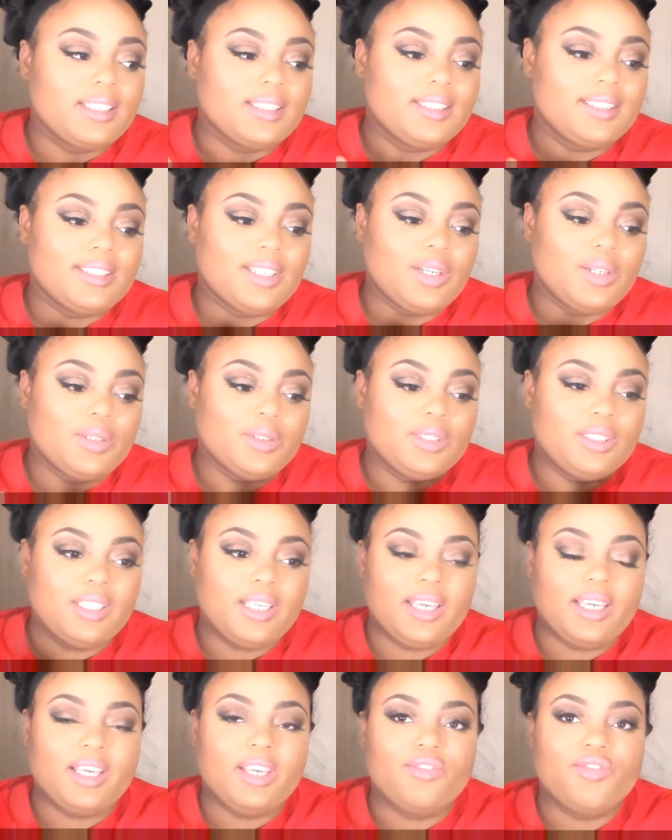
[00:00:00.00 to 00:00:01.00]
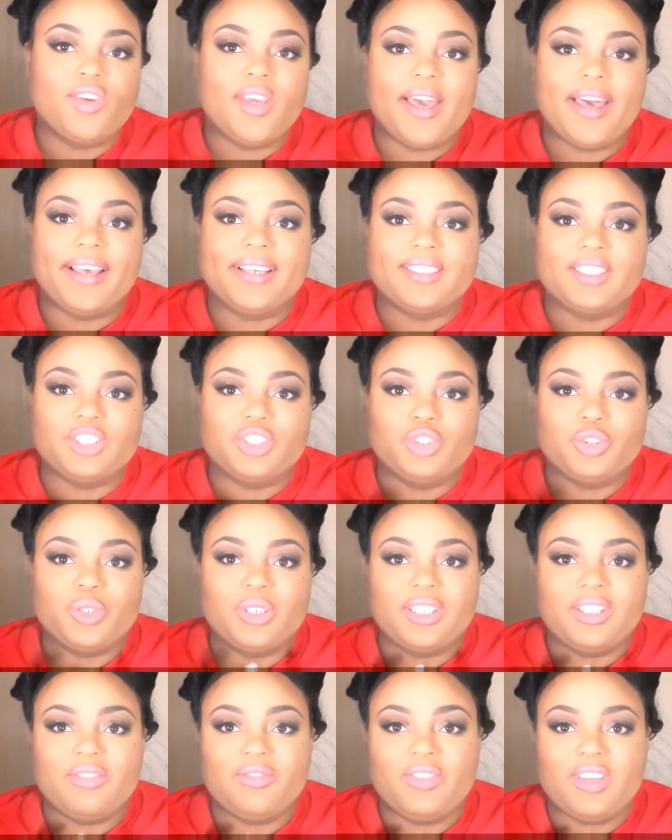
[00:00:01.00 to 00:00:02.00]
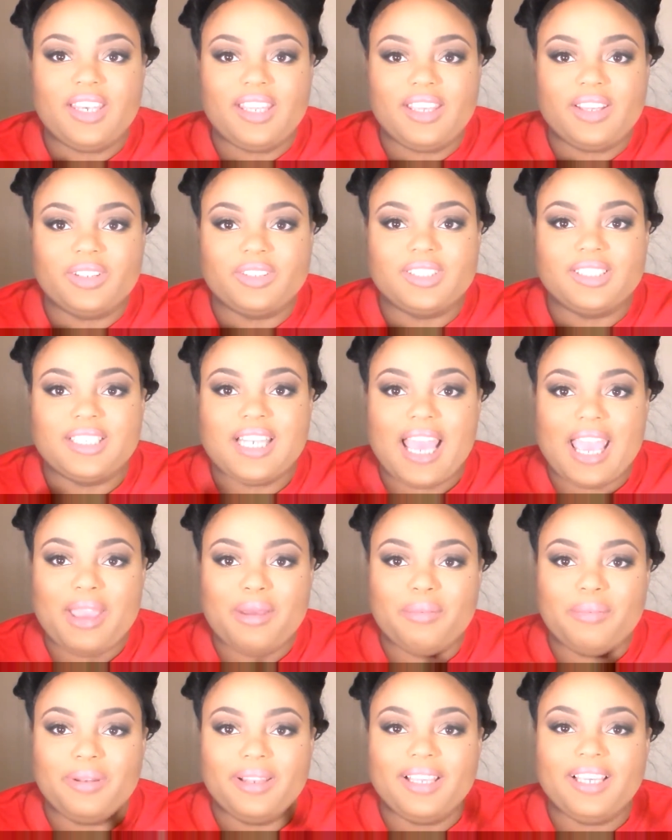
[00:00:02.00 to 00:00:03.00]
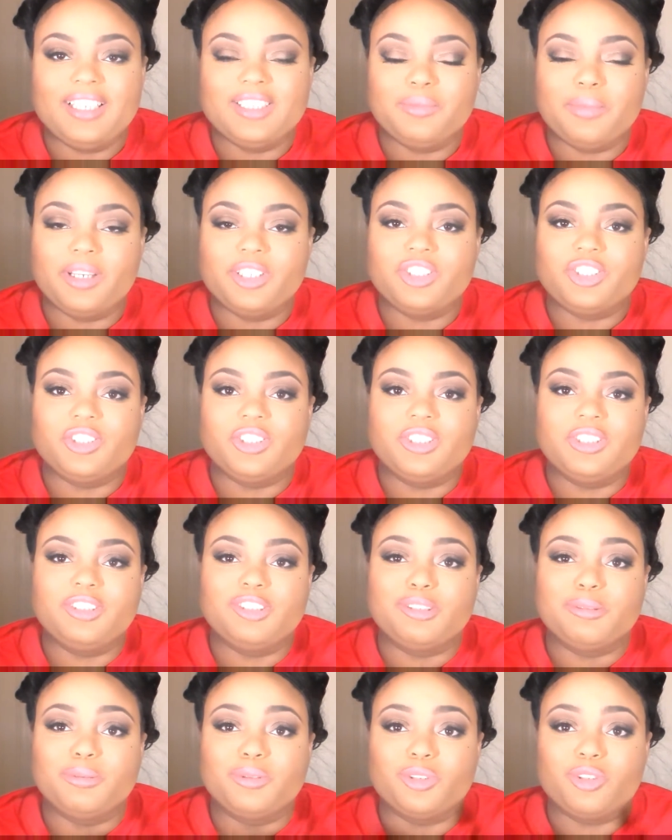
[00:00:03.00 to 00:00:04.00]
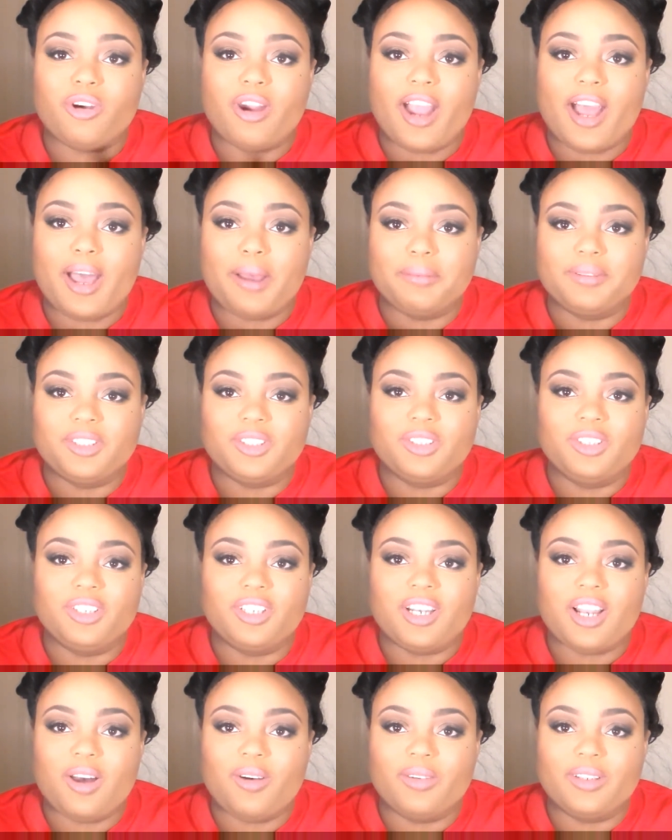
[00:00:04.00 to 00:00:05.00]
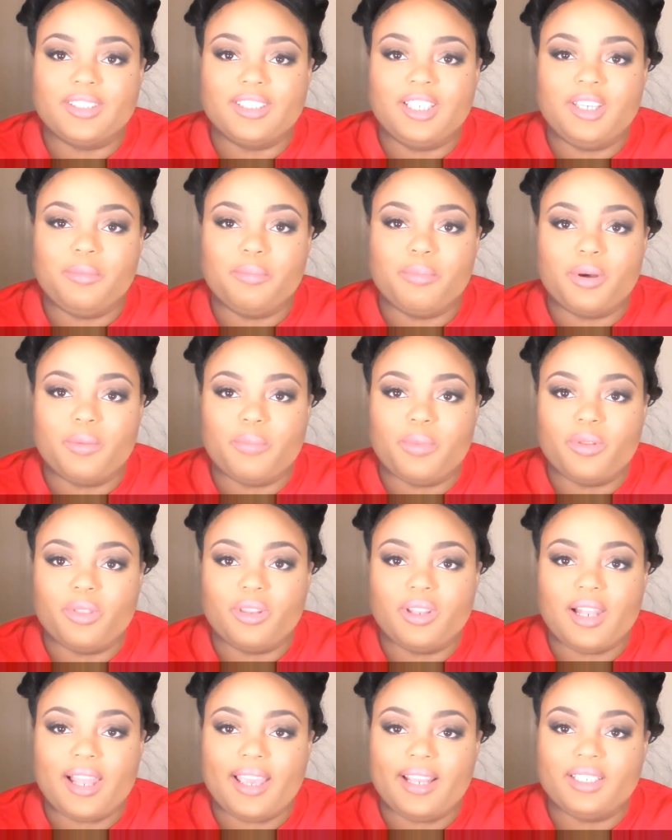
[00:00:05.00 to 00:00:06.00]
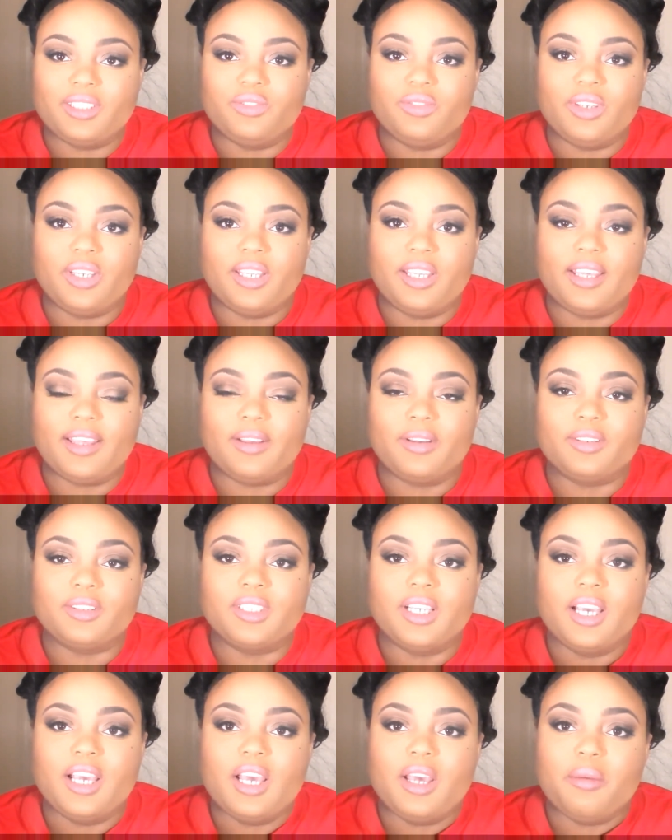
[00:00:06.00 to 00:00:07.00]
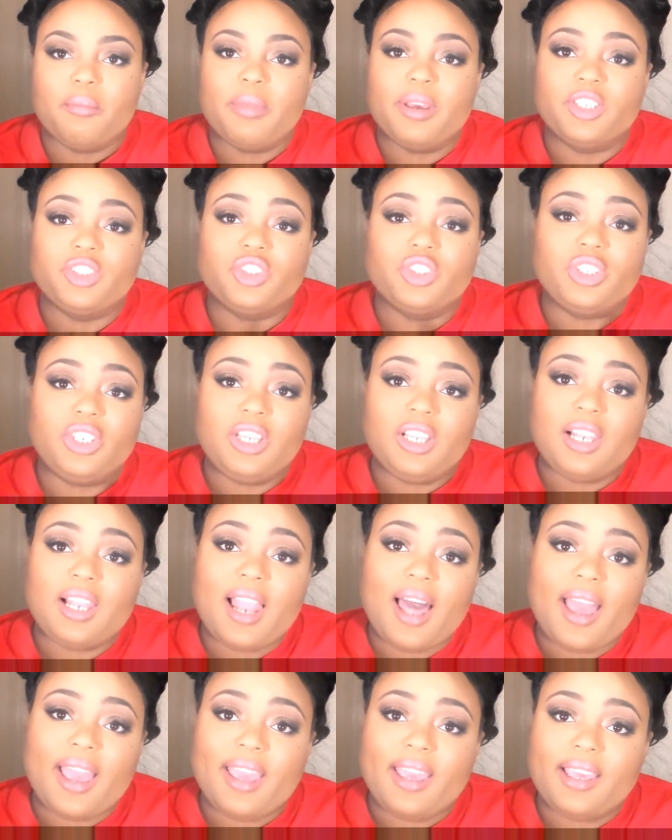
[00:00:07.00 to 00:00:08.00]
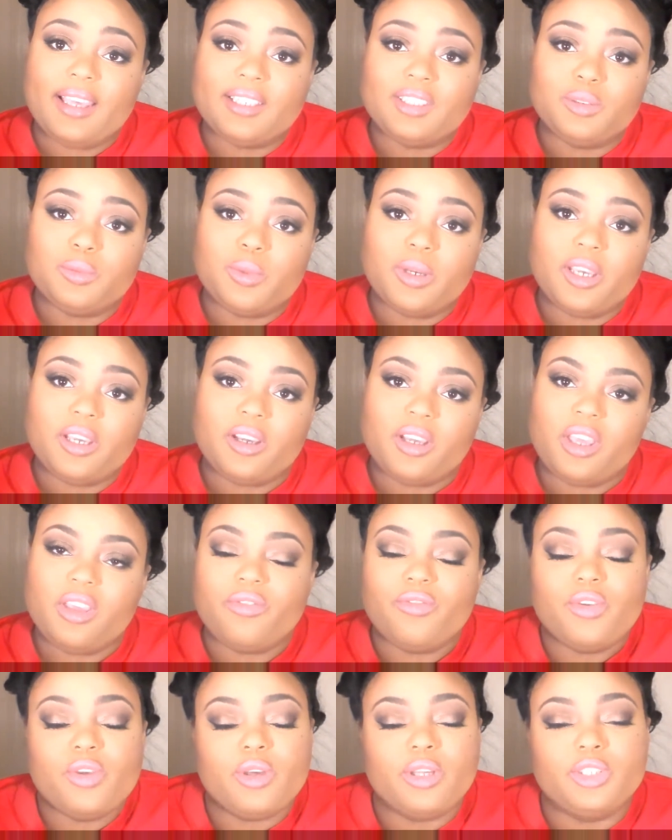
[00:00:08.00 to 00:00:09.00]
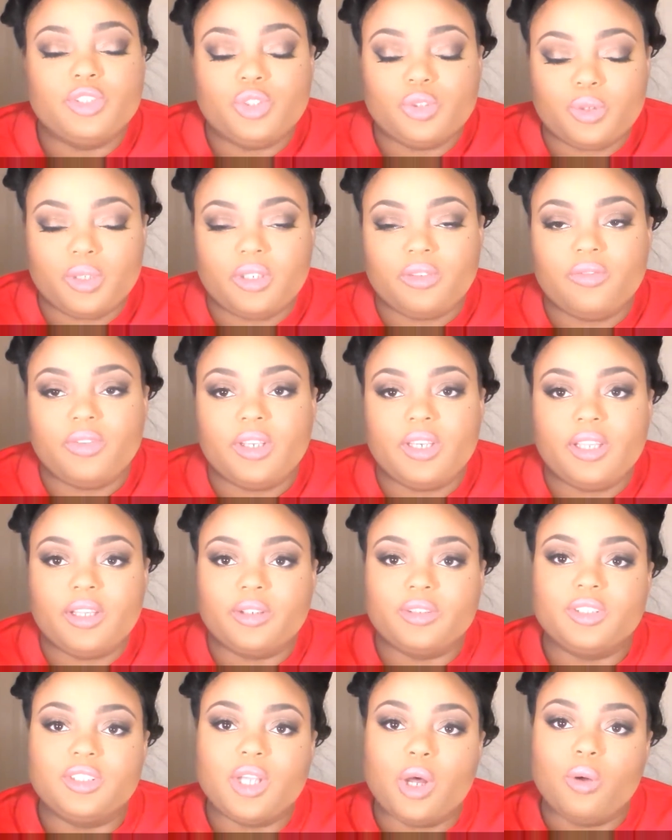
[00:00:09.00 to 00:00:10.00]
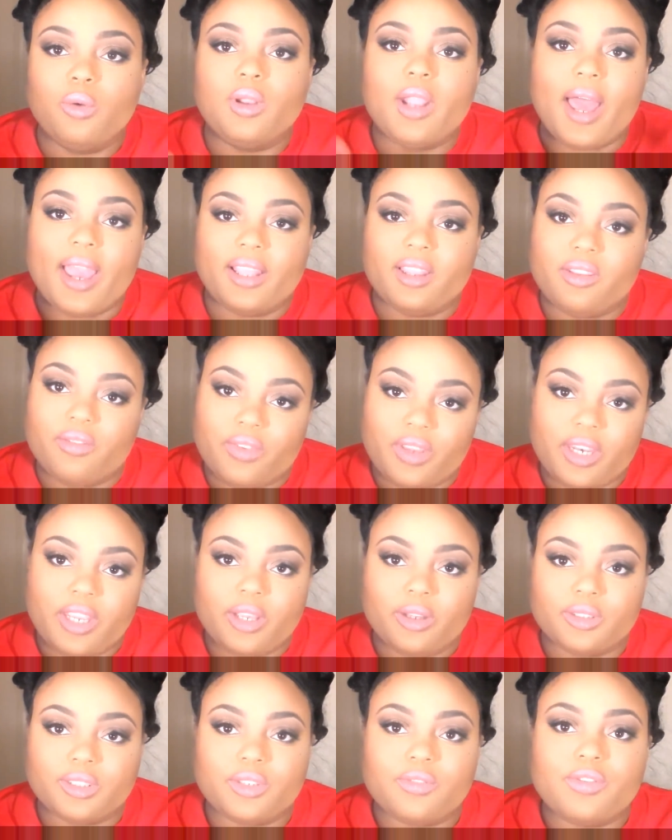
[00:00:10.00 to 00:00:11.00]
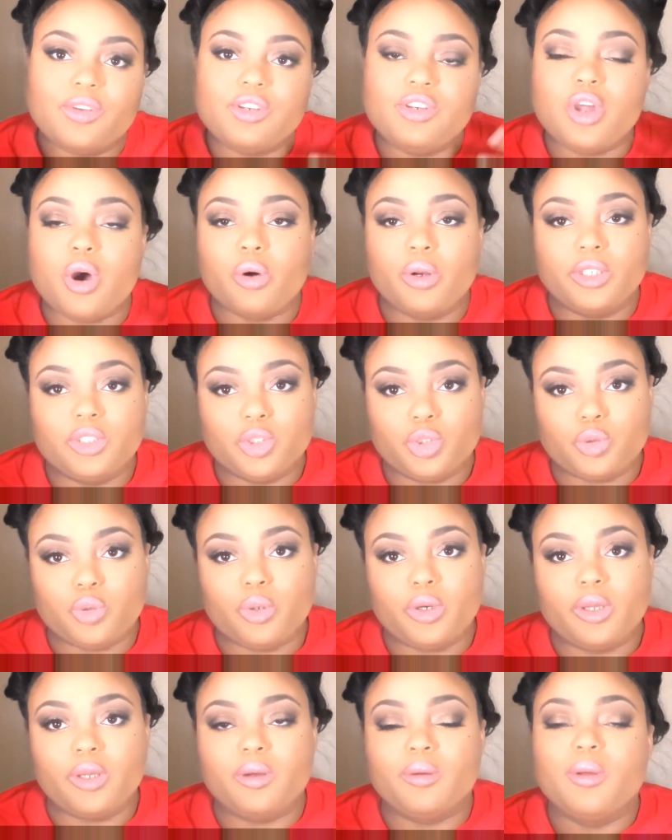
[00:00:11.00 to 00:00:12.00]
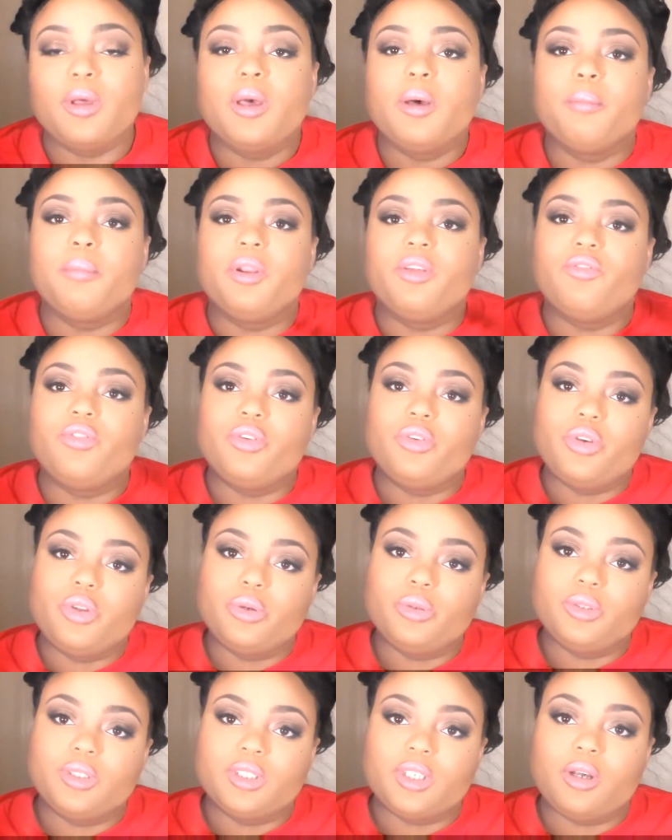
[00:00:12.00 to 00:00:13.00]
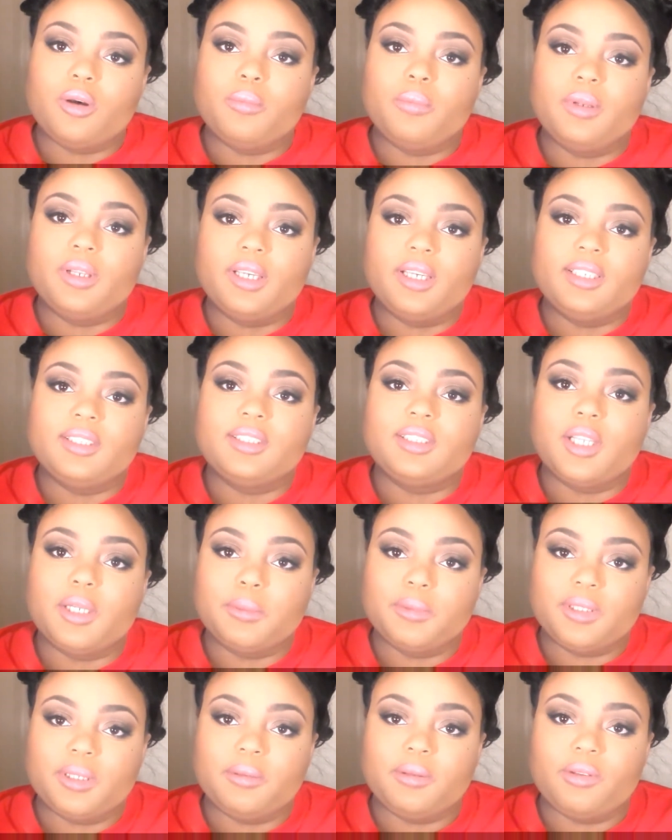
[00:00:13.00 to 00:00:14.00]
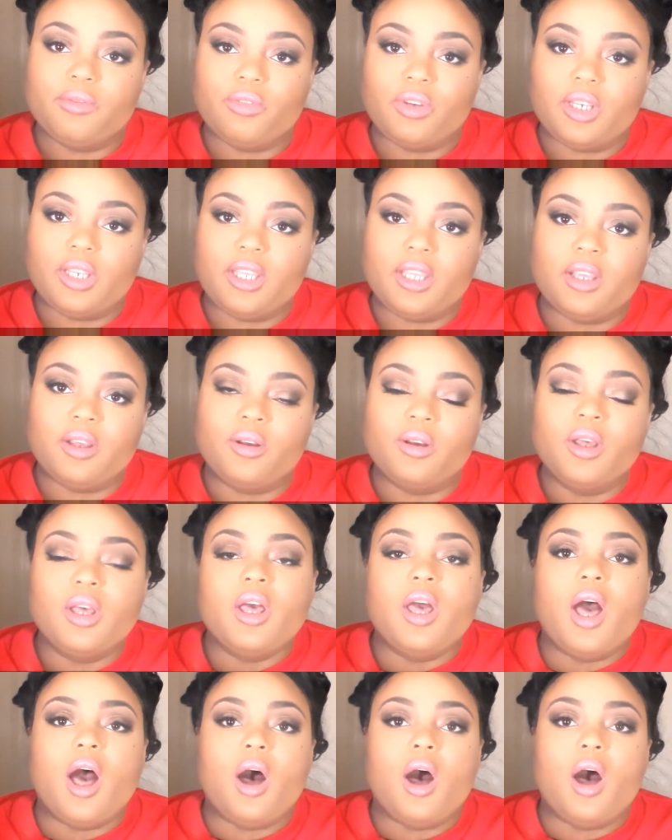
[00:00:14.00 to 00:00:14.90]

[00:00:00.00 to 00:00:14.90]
So yeah, if you guys enjoyed the video today, please make sure you subscribe so you can always keep up on the latest videos. Make sure you like as well if you enjoy the videos. Don't like the videos if you don't enjoy them, but if you do so, please thumbs up the video.